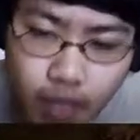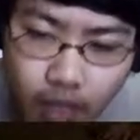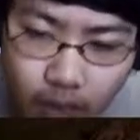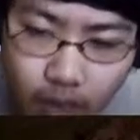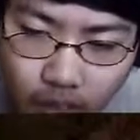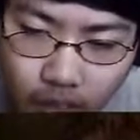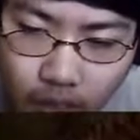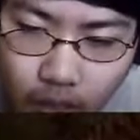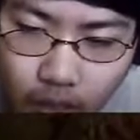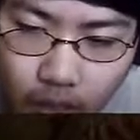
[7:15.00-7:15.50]

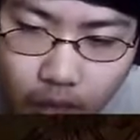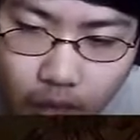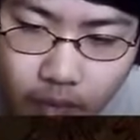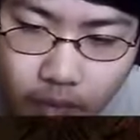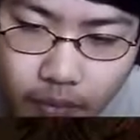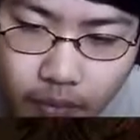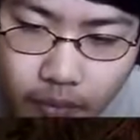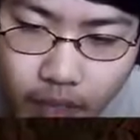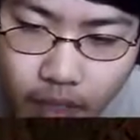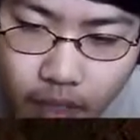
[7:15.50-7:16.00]
So,
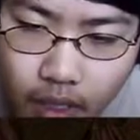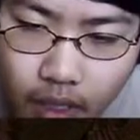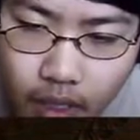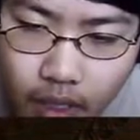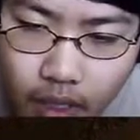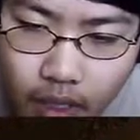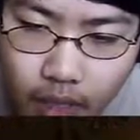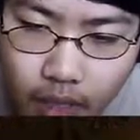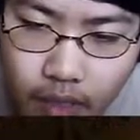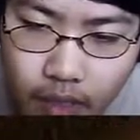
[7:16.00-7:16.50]

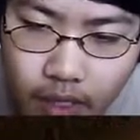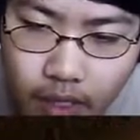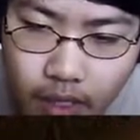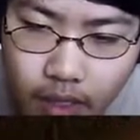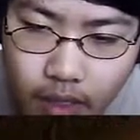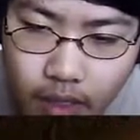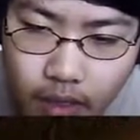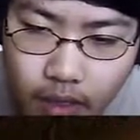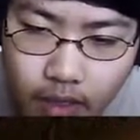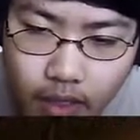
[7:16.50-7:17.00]
let me see.
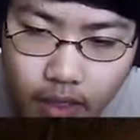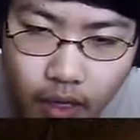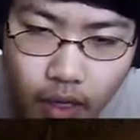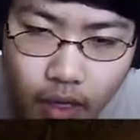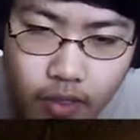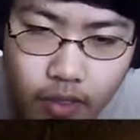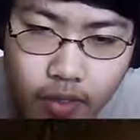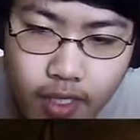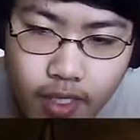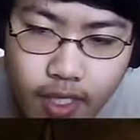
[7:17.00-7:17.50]
There's
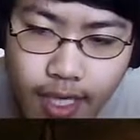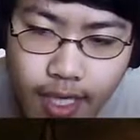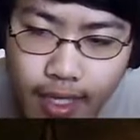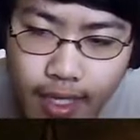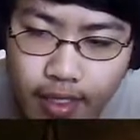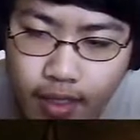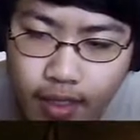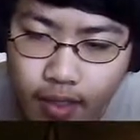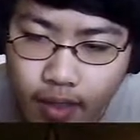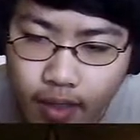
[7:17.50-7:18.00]
also
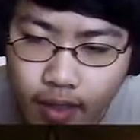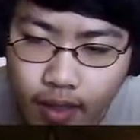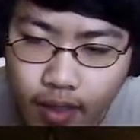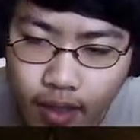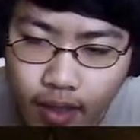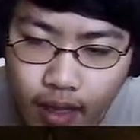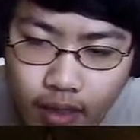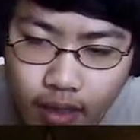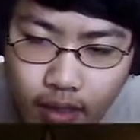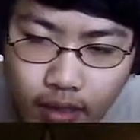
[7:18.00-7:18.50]
stats to the
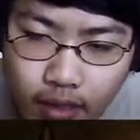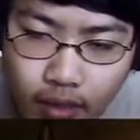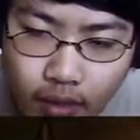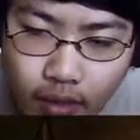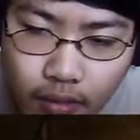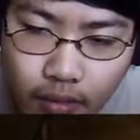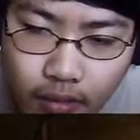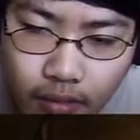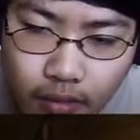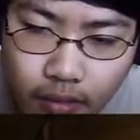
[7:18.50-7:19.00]
thing,
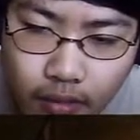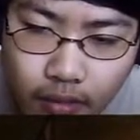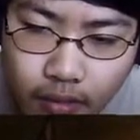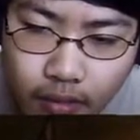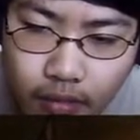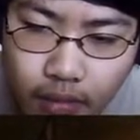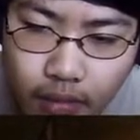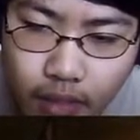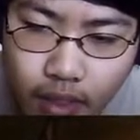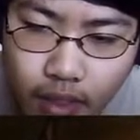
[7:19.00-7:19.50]
so...
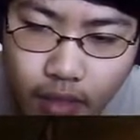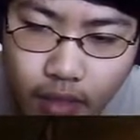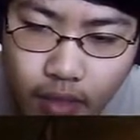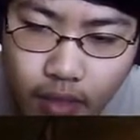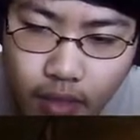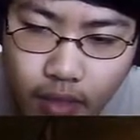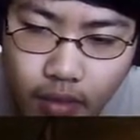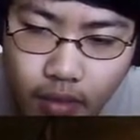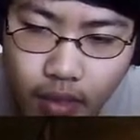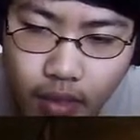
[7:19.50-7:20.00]

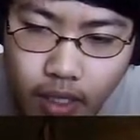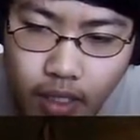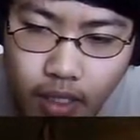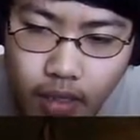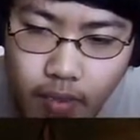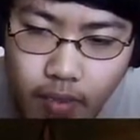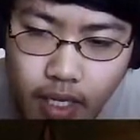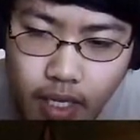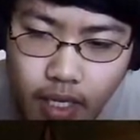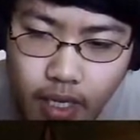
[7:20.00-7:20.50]
Oh wait,
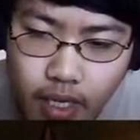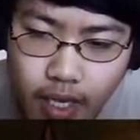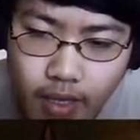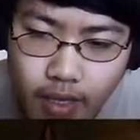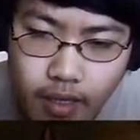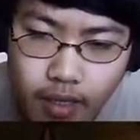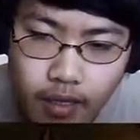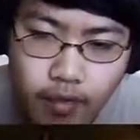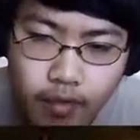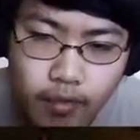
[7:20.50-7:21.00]
let me eat that.
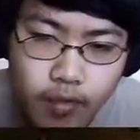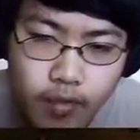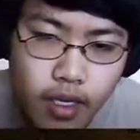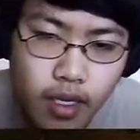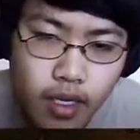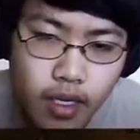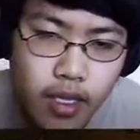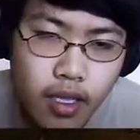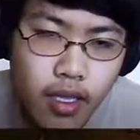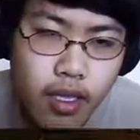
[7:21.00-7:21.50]

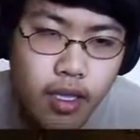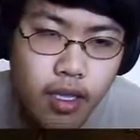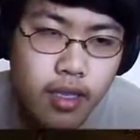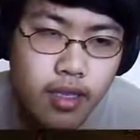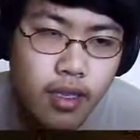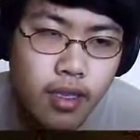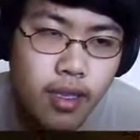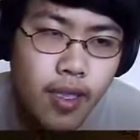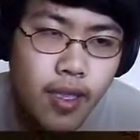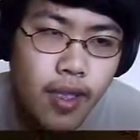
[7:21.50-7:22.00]
Eat
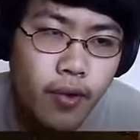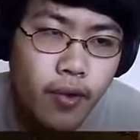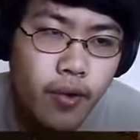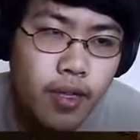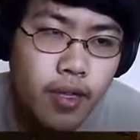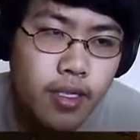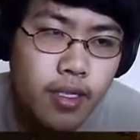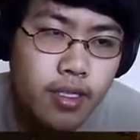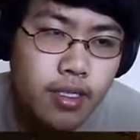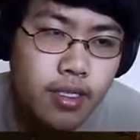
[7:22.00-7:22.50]
the
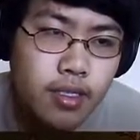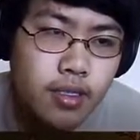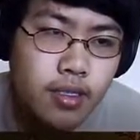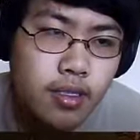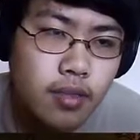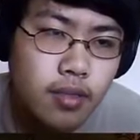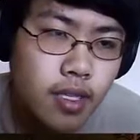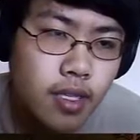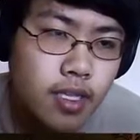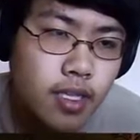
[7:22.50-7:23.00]
carrots.
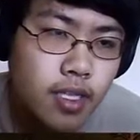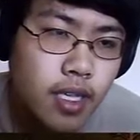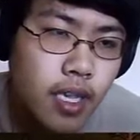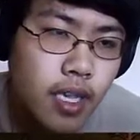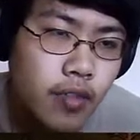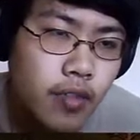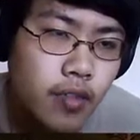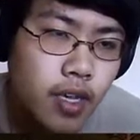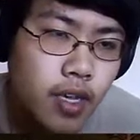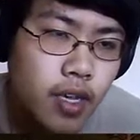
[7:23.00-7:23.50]
Because I
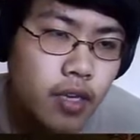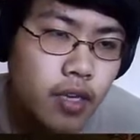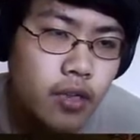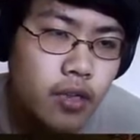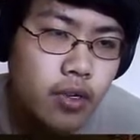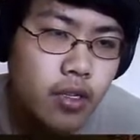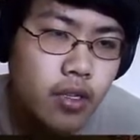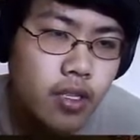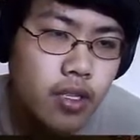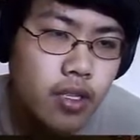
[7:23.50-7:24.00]
have a
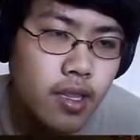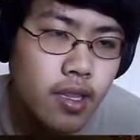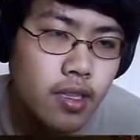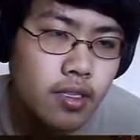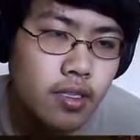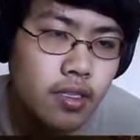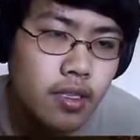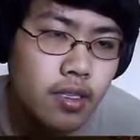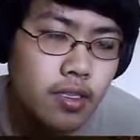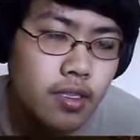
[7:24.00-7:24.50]
hunger on
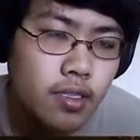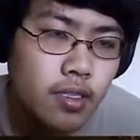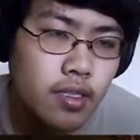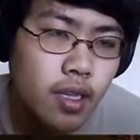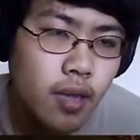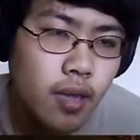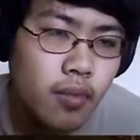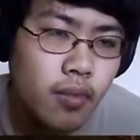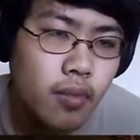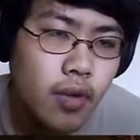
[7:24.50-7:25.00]
the, the
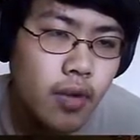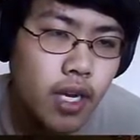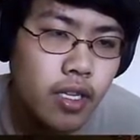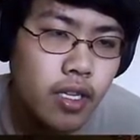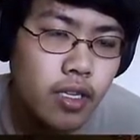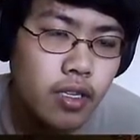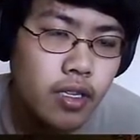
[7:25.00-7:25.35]
top right